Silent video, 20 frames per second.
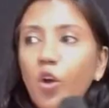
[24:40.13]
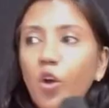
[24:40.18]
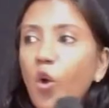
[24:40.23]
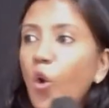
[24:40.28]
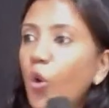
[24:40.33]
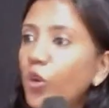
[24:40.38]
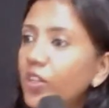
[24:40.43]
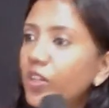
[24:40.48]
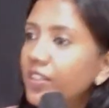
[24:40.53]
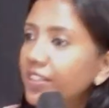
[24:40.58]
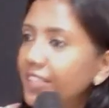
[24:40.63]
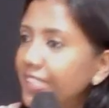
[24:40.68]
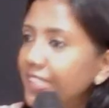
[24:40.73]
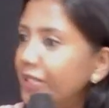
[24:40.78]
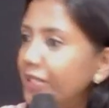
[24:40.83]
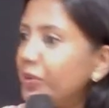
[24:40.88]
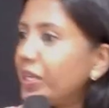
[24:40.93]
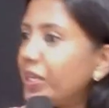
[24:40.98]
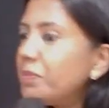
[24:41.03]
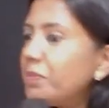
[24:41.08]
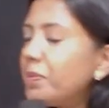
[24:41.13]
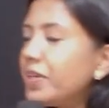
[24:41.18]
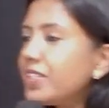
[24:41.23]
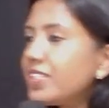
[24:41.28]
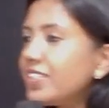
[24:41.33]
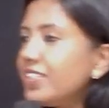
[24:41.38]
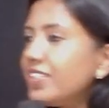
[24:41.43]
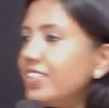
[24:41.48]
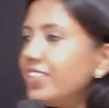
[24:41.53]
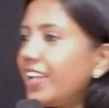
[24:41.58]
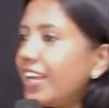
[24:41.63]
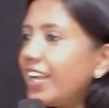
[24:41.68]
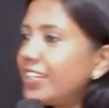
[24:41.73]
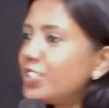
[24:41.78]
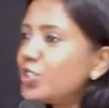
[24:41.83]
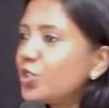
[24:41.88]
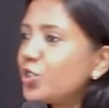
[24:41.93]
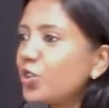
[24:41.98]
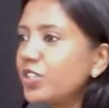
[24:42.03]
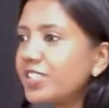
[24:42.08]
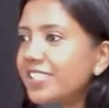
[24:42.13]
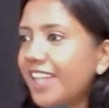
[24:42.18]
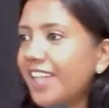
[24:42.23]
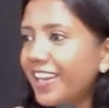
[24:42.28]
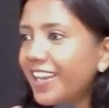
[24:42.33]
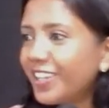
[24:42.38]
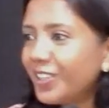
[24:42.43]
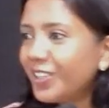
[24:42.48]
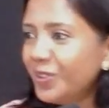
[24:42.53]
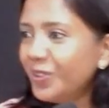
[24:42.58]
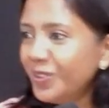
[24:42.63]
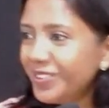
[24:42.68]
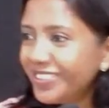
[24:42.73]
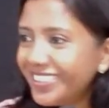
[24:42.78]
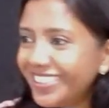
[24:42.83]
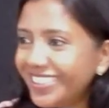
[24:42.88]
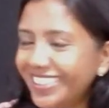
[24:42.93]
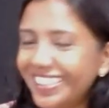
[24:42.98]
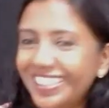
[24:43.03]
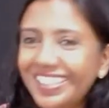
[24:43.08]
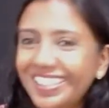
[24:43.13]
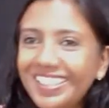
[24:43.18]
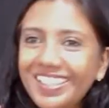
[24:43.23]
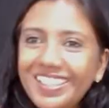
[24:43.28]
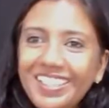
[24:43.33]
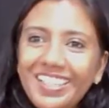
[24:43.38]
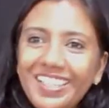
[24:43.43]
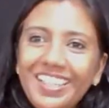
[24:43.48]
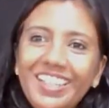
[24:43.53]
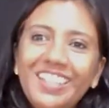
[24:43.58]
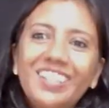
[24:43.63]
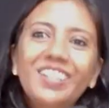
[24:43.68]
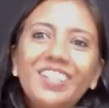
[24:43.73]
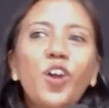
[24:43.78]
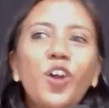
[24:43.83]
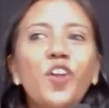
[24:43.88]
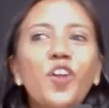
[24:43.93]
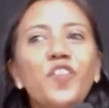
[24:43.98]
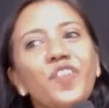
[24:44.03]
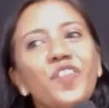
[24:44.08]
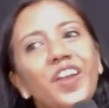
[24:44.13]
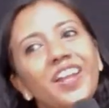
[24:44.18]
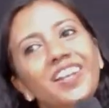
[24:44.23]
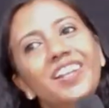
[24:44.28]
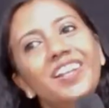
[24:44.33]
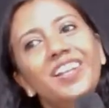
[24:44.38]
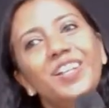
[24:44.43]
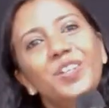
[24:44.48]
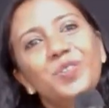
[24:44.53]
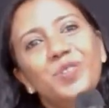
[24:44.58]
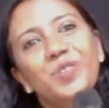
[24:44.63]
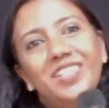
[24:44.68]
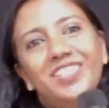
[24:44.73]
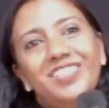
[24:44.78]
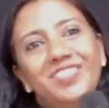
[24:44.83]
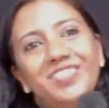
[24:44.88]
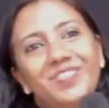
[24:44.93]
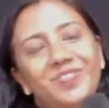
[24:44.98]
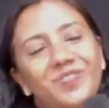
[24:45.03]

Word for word: only one person, and so sad, no? He did not find anyone.